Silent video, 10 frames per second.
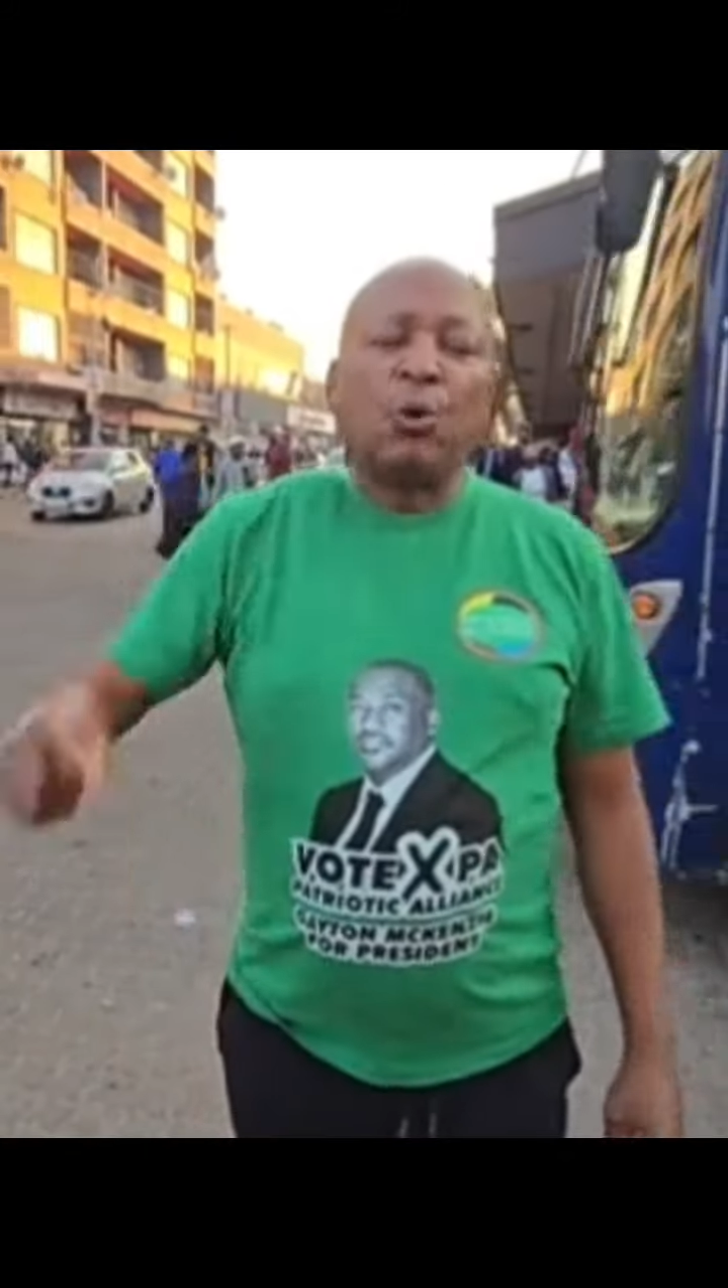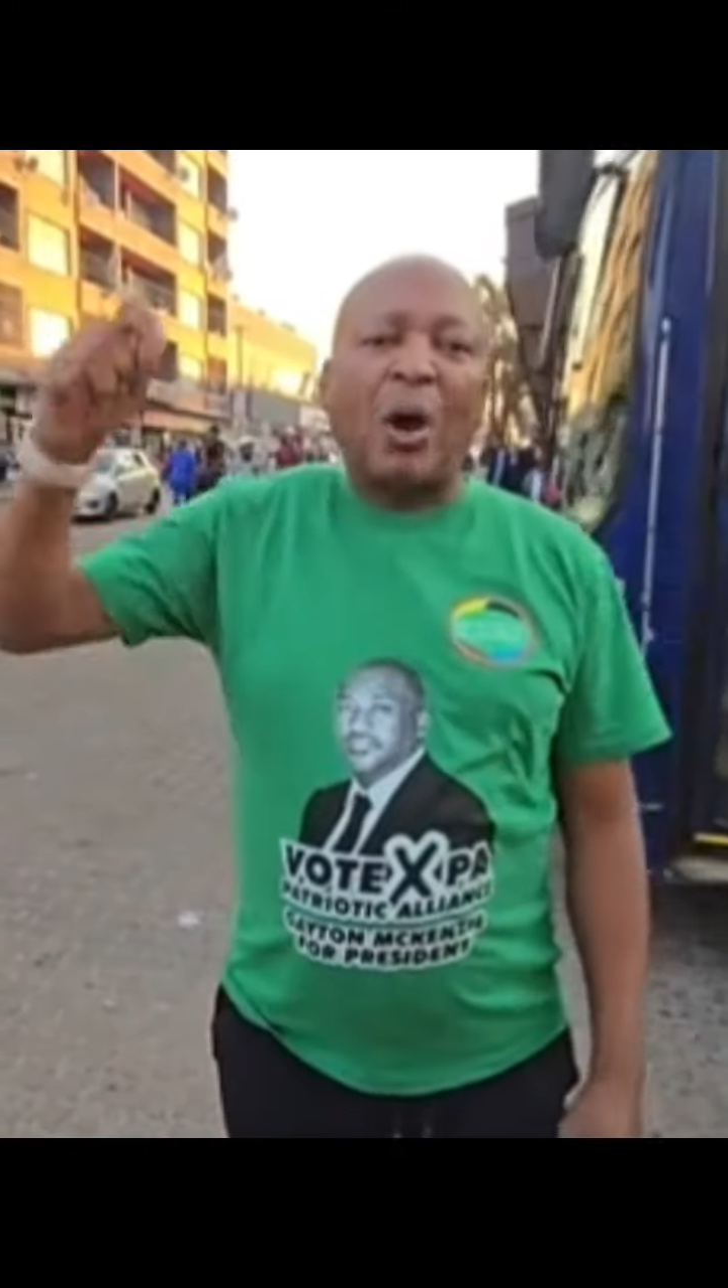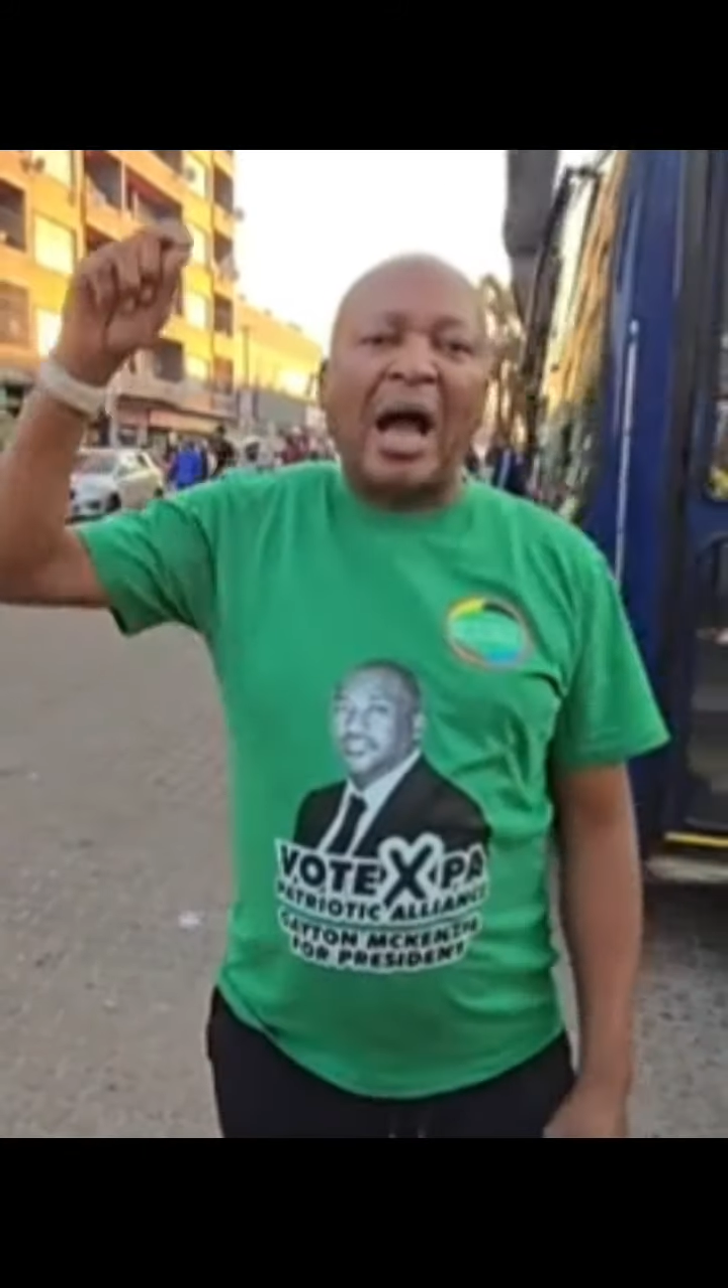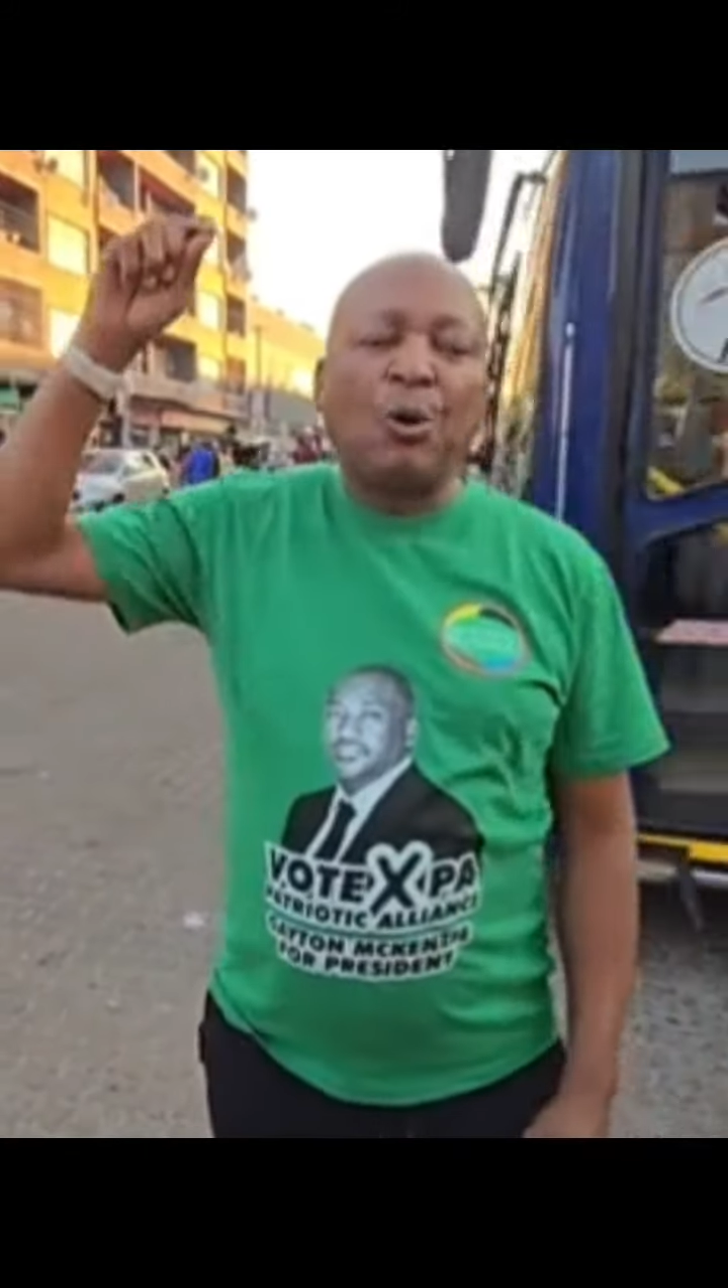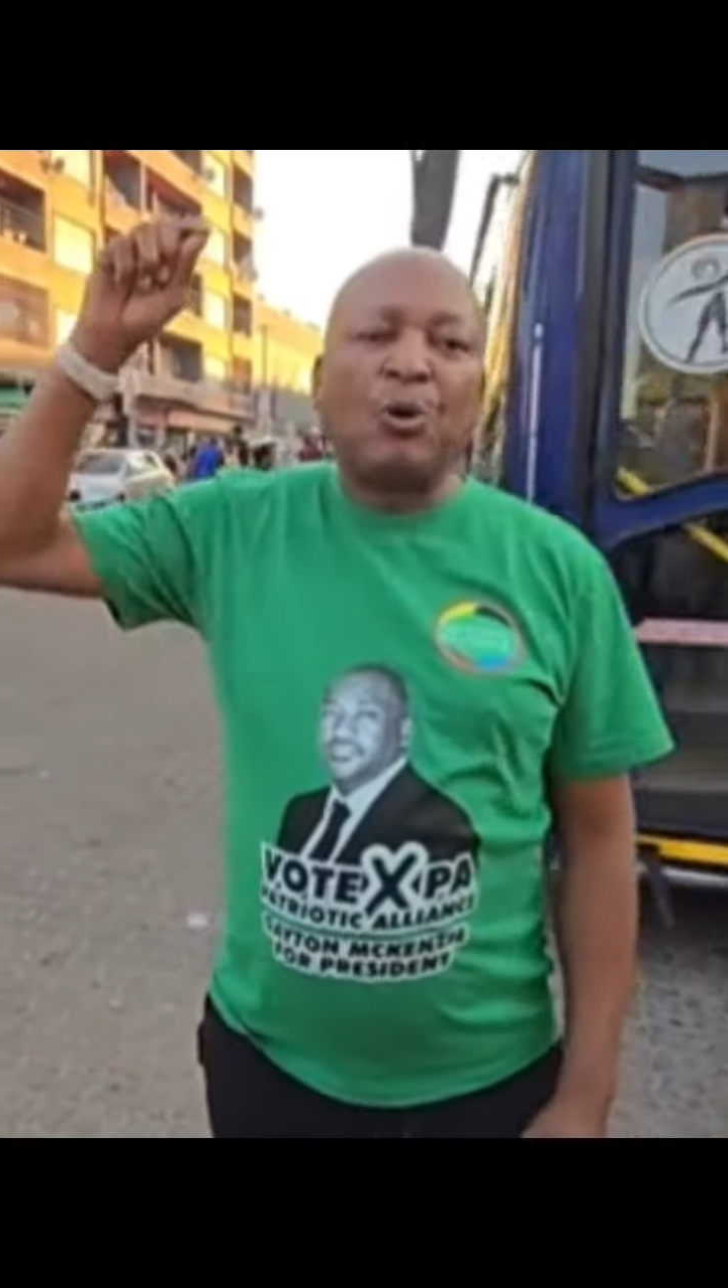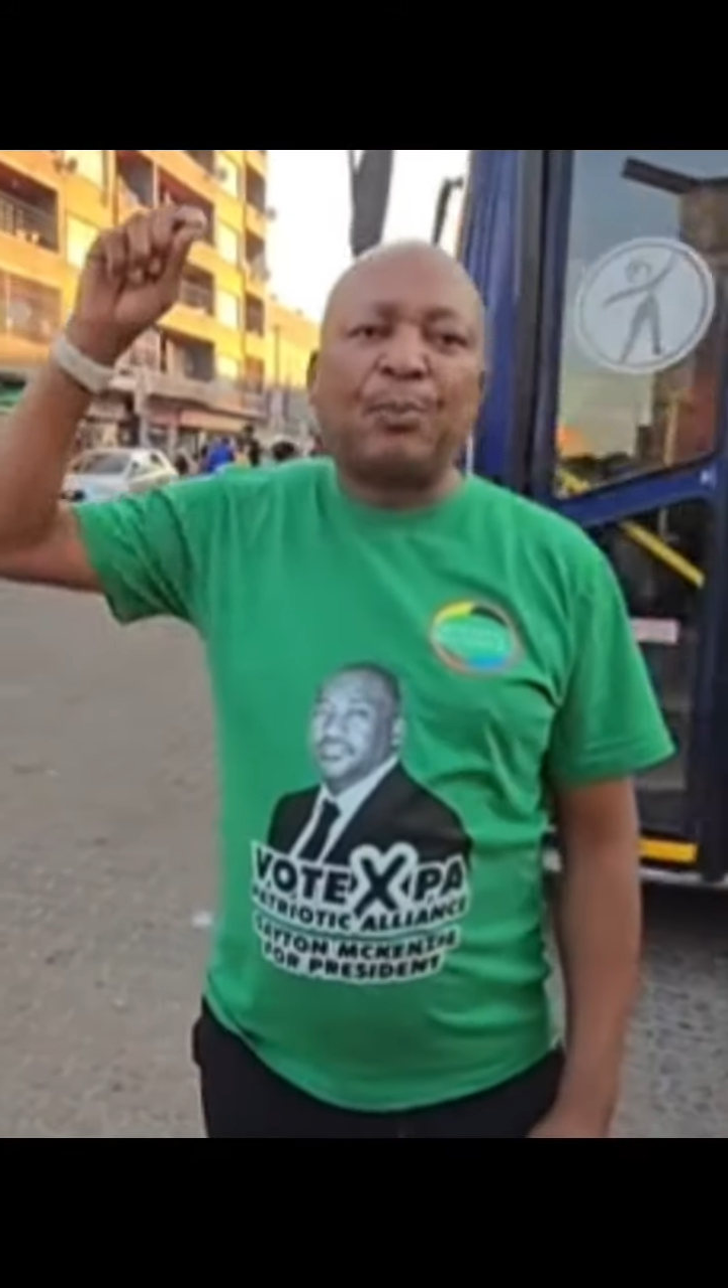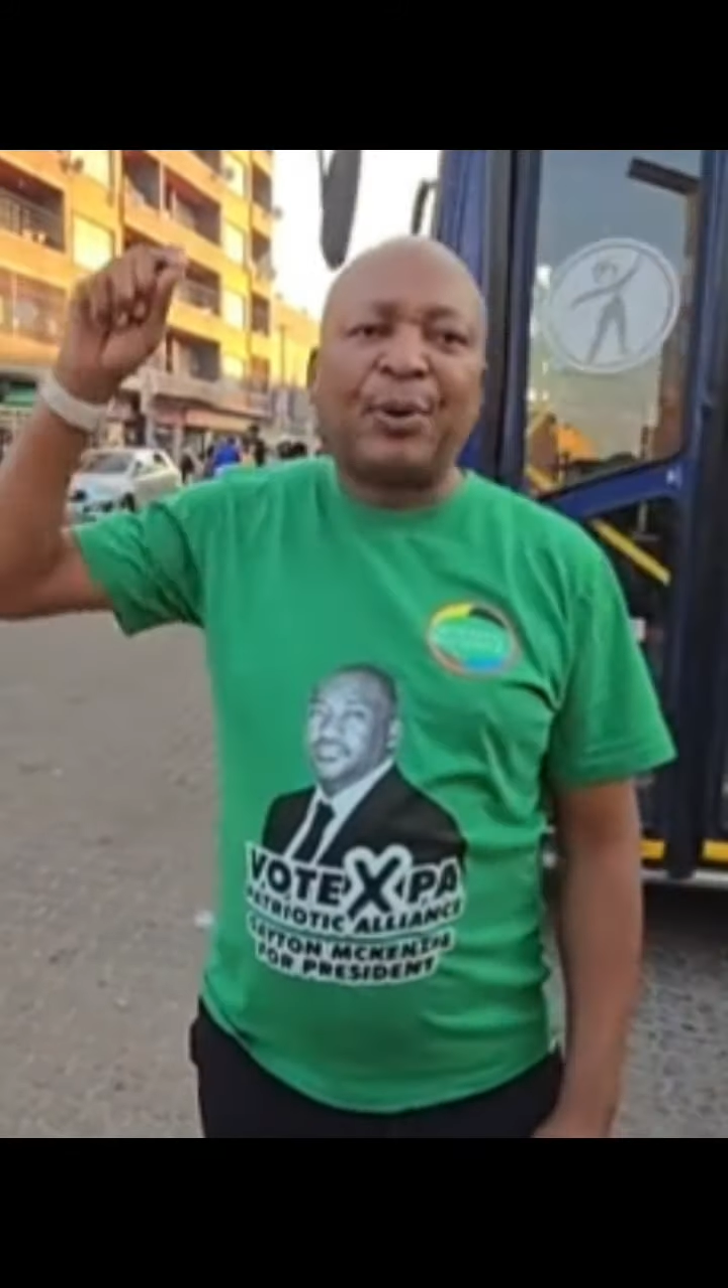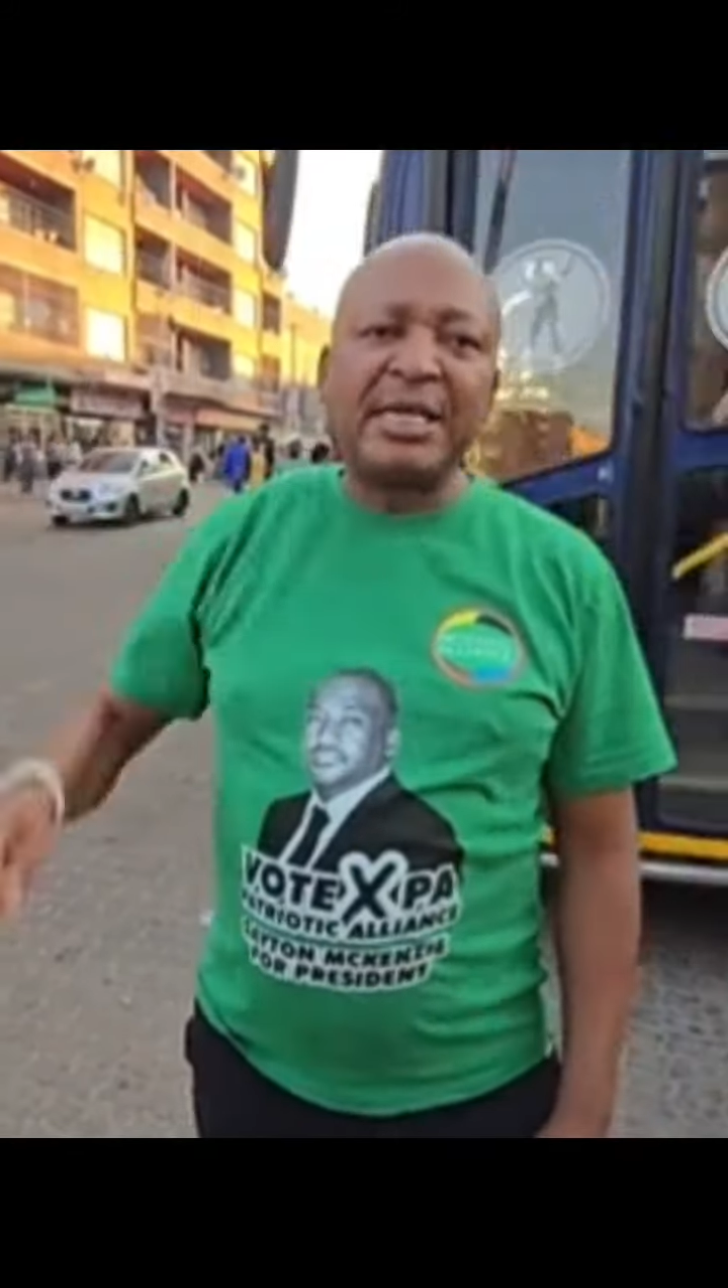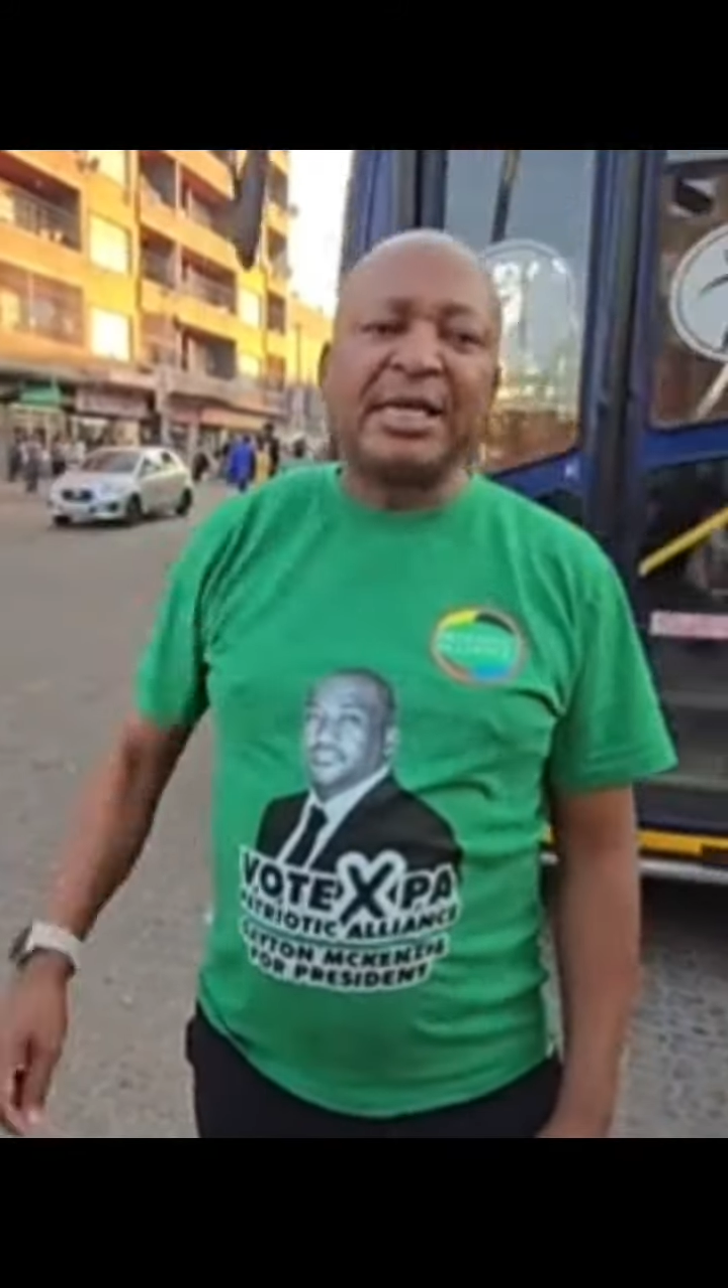I will bring